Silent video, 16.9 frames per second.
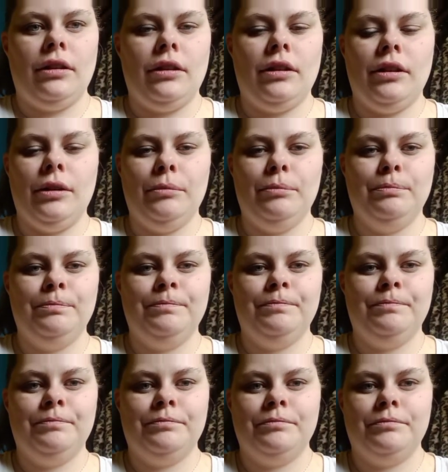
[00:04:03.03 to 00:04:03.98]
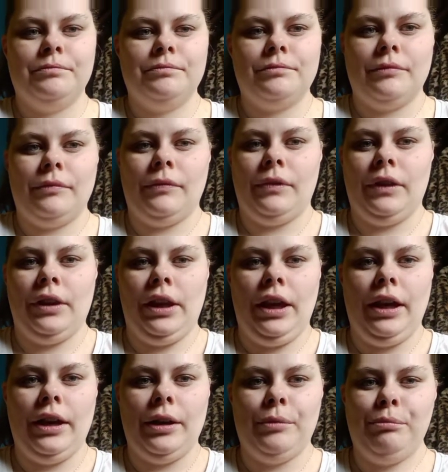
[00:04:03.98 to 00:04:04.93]
Um,
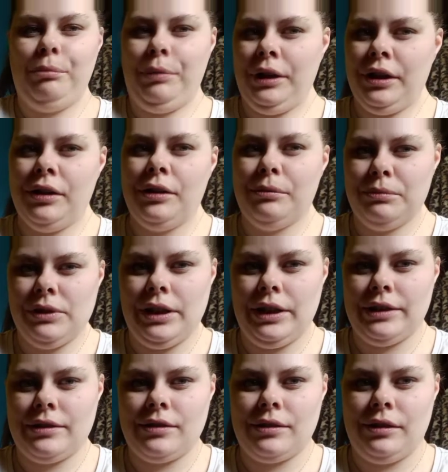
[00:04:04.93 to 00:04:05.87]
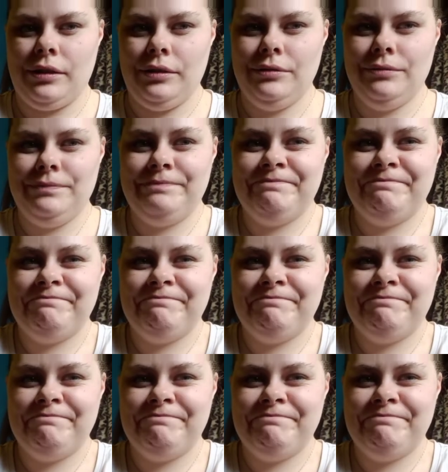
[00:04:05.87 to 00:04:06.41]
yeah, big up Tesco.